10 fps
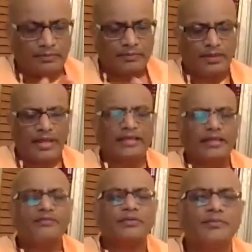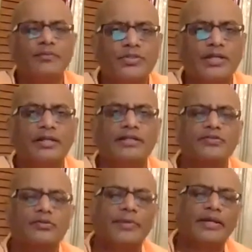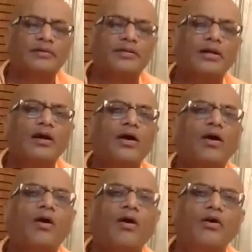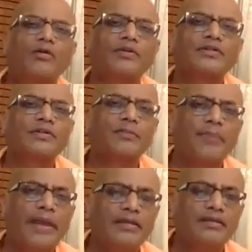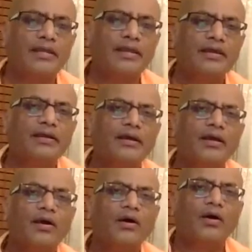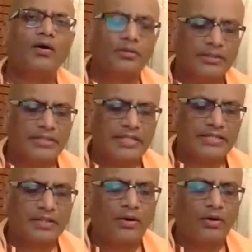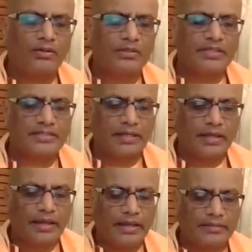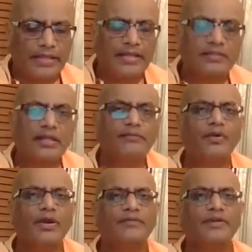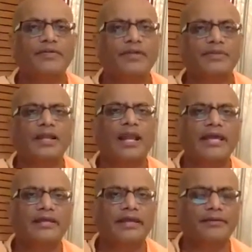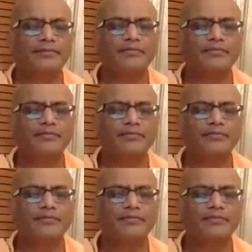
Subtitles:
liking for the musical instrument or for some painting, all these things, if you have developed a liking,